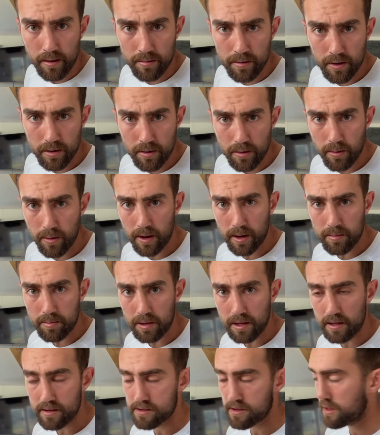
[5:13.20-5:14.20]
real quick,
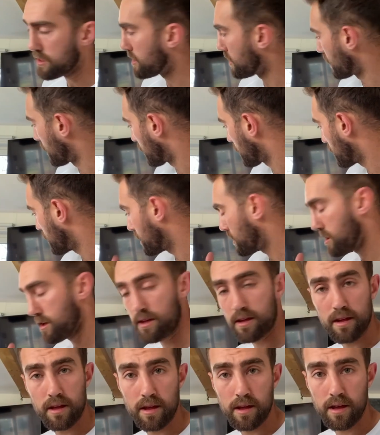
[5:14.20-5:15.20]
because I think
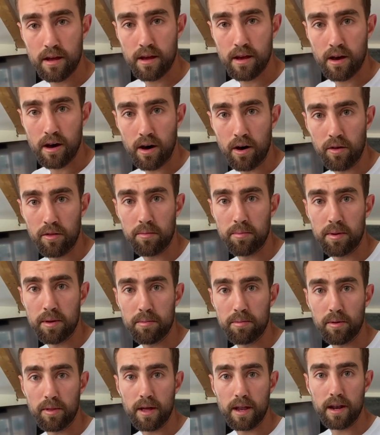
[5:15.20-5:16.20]
all the
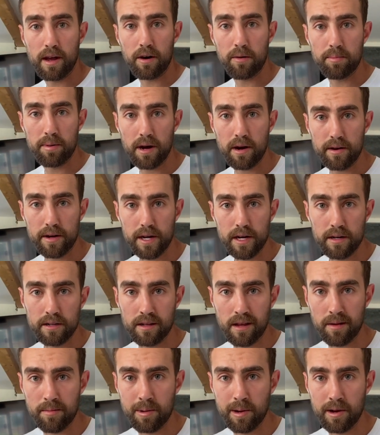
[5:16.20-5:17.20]
people that help out here in the
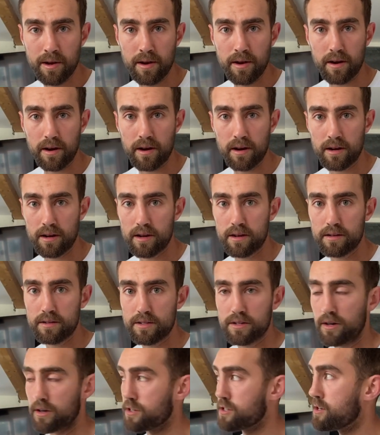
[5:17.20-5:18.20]
community are gonna
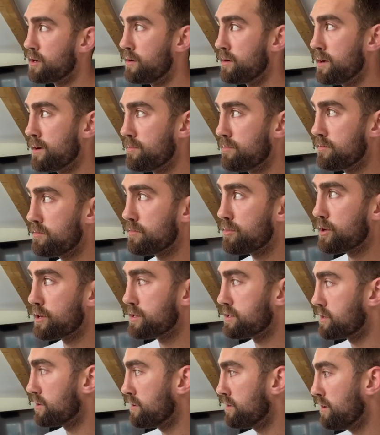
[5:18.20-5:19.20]
start showing up pretty
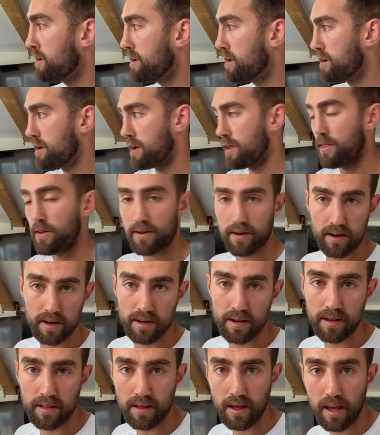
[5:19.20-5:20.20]
soon, and they're gonna
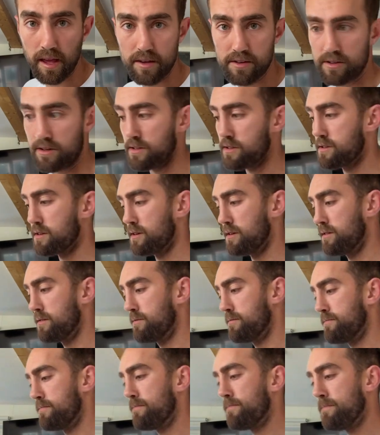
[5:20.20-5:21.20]
need the kitchen, so
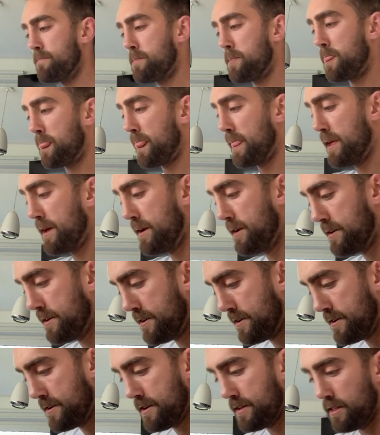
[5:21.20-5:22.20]
a
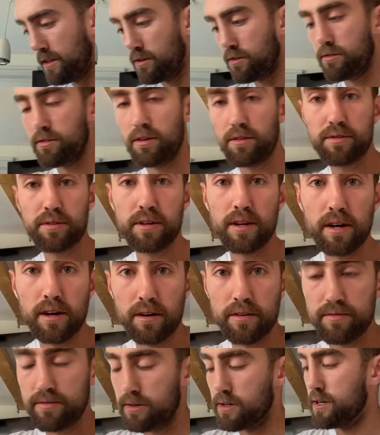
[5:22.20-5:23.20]
little grocery
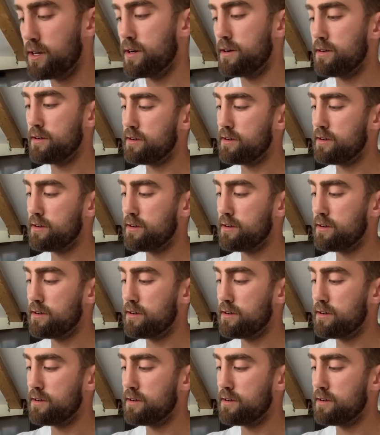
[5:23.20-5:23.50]
haul for you.